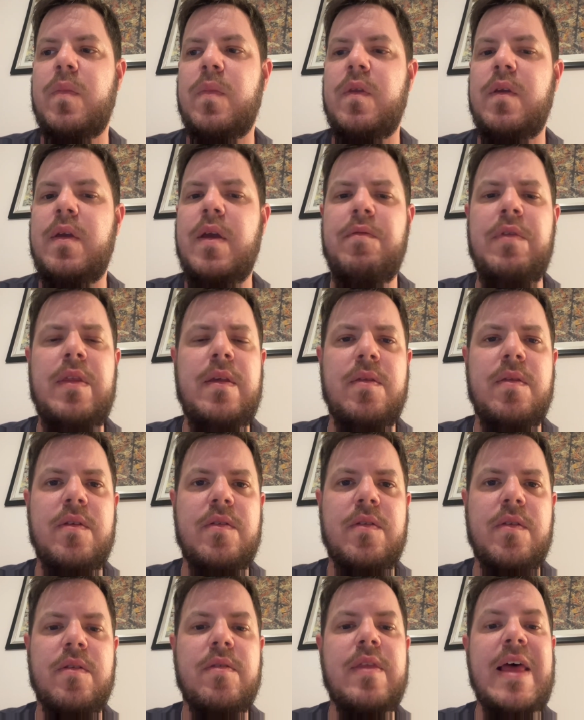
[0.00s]
Given that
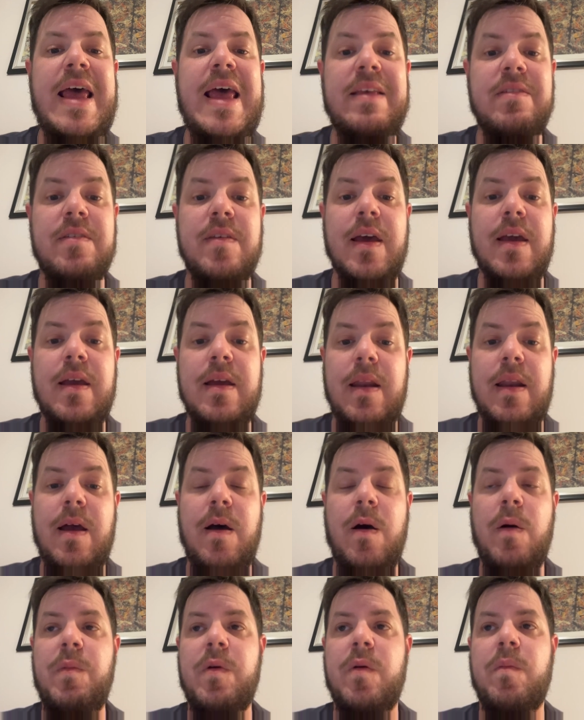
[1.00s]
this is their second
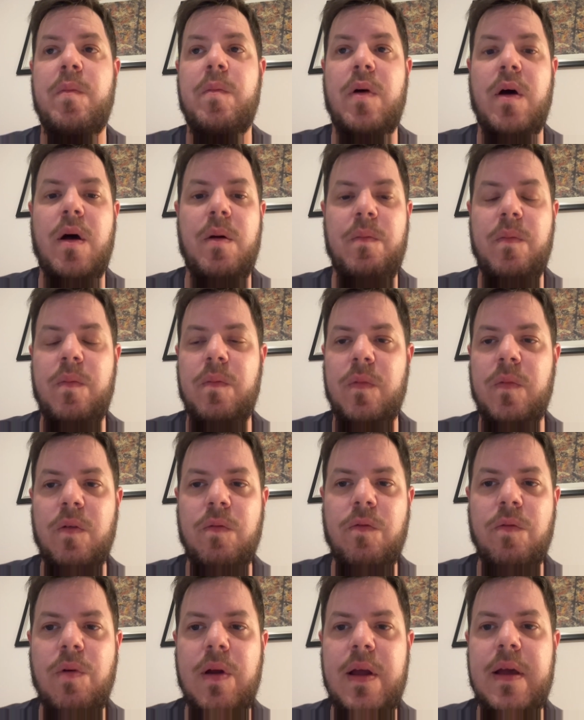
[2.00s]
album,
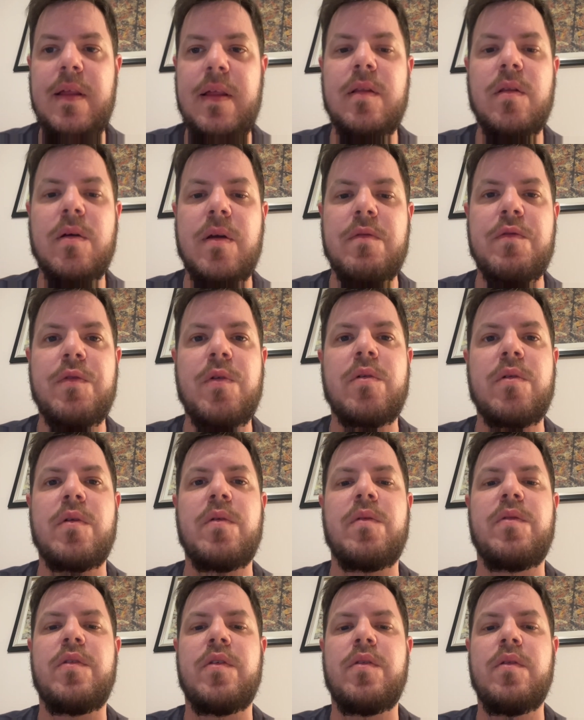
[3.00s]
I'm really looking
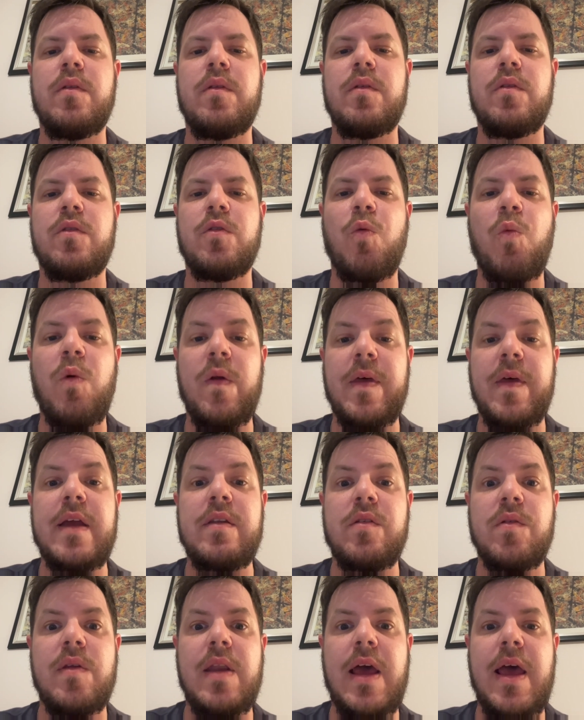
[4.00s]
forward to what they
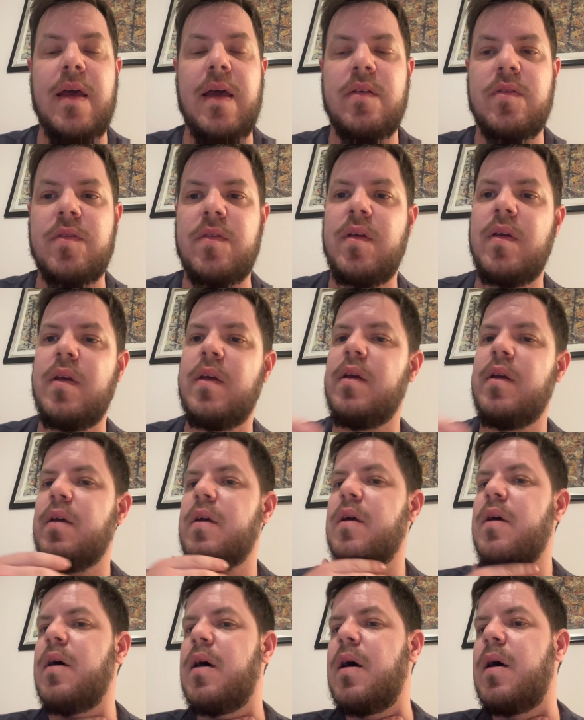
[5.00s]
do next.
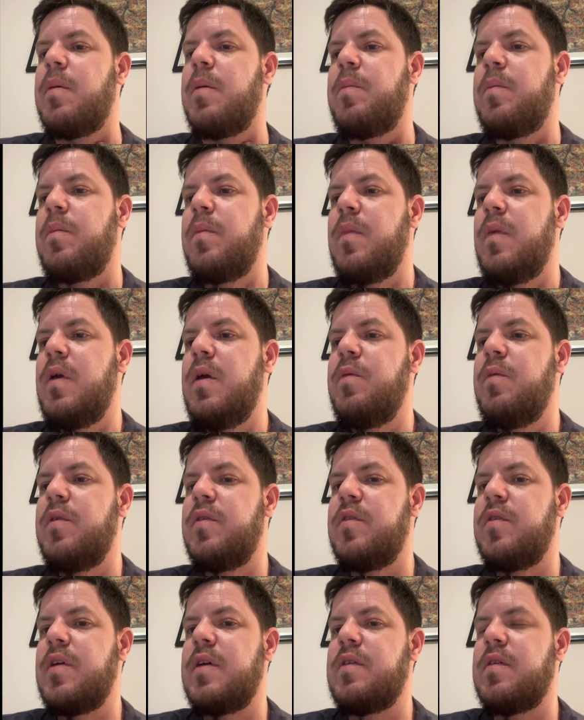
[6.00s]
It was
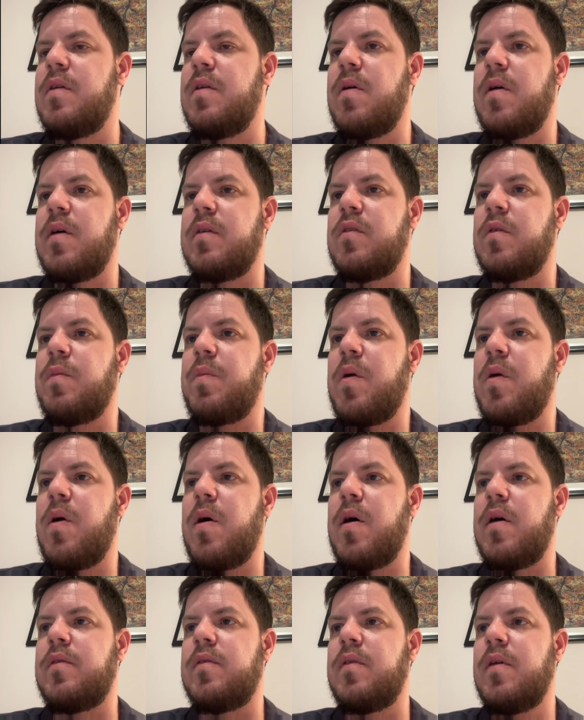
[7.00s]
such a nice
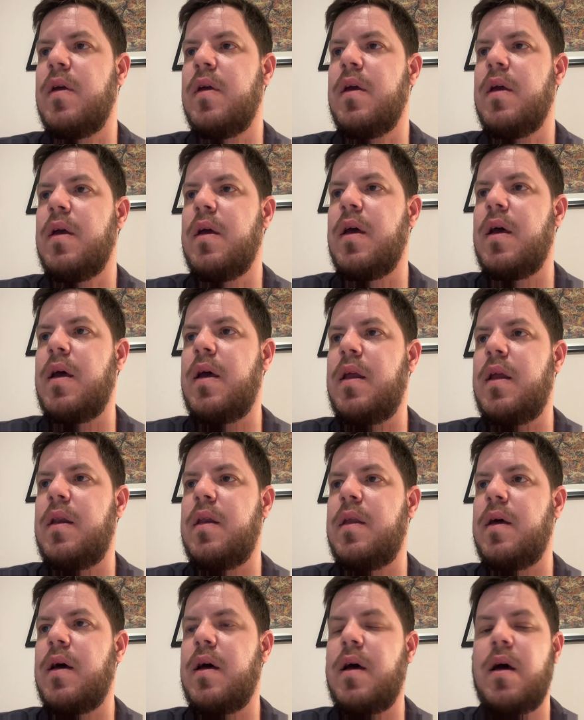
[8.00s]
surprise,
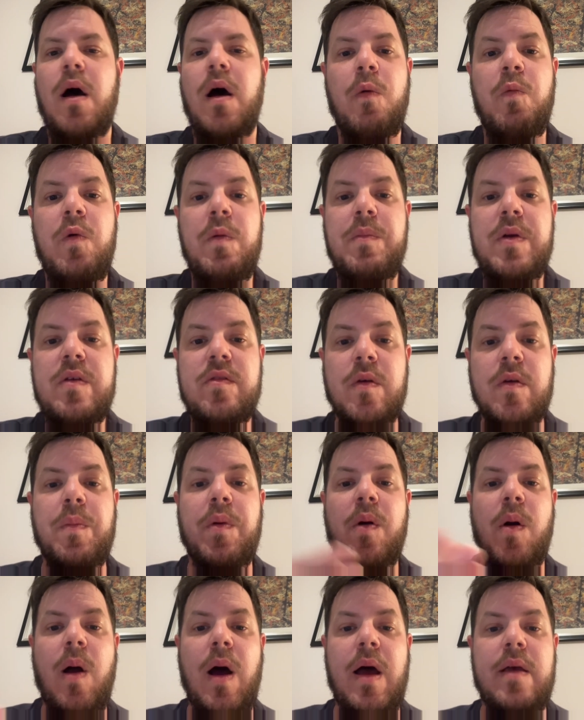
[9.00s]
and I wouldn't be
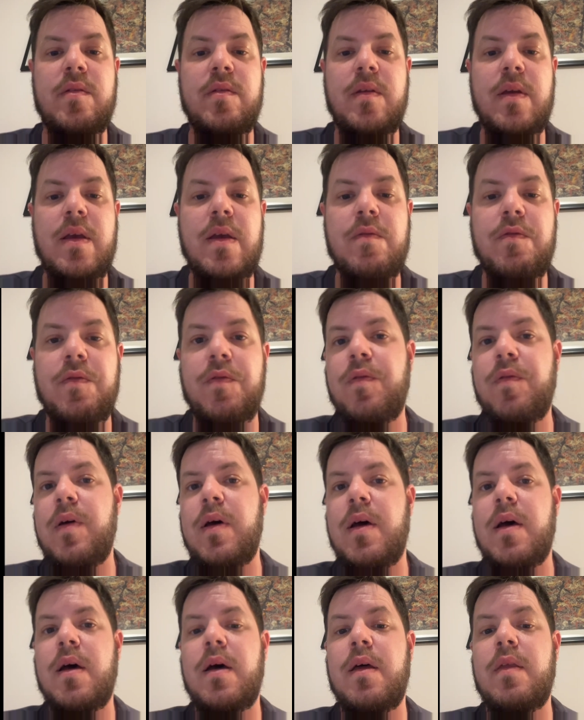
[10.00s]
surprised if
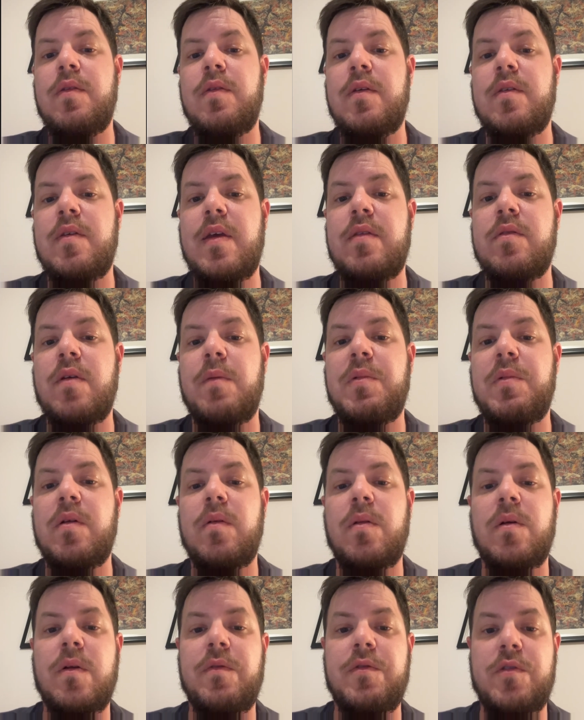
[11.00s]
this ends up in a
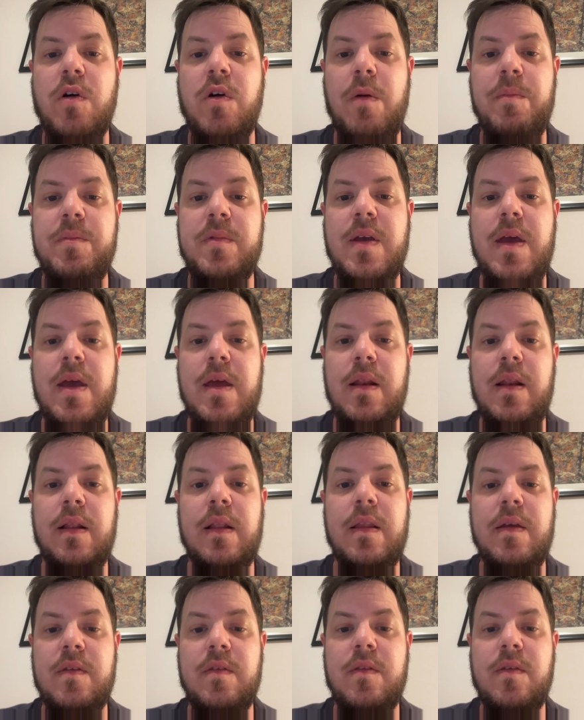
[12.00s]
lot of top 10
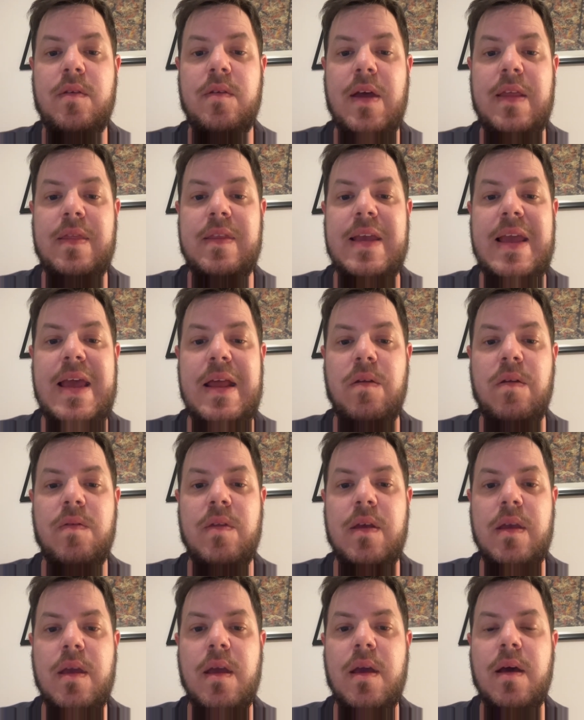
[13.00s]
lists at the end of
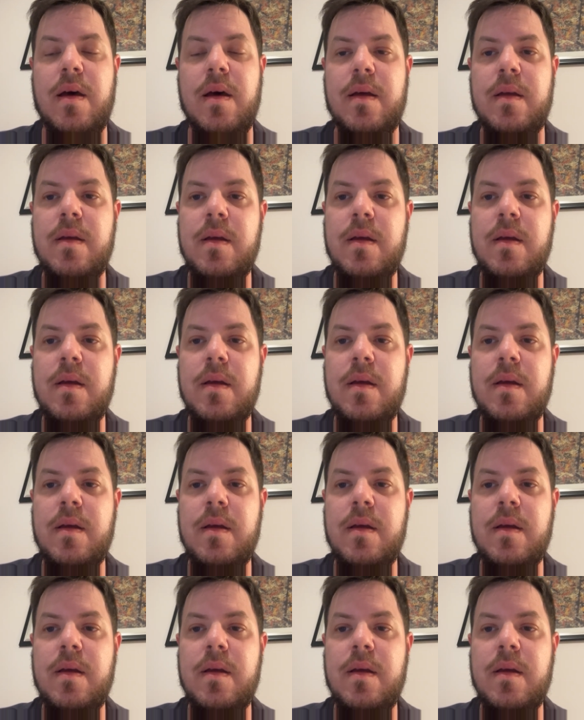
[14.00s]
the year,